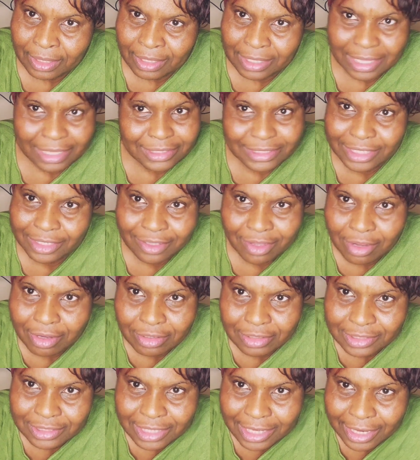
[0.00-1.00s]
That's a
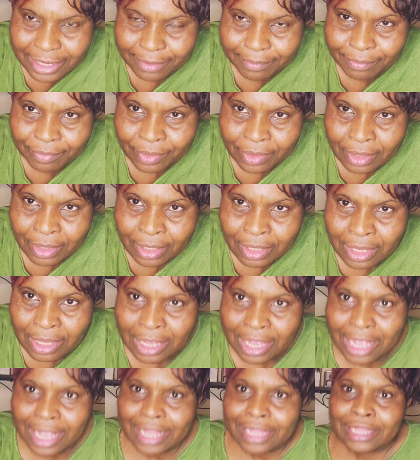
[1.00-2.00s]
long time.
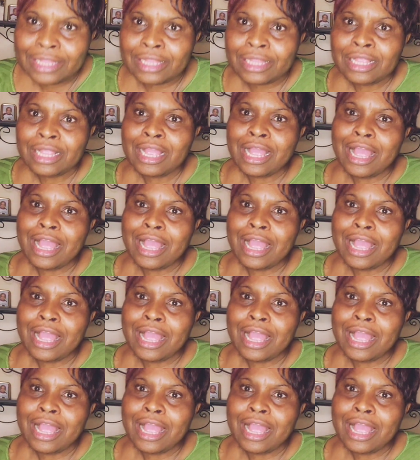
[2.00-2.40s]
And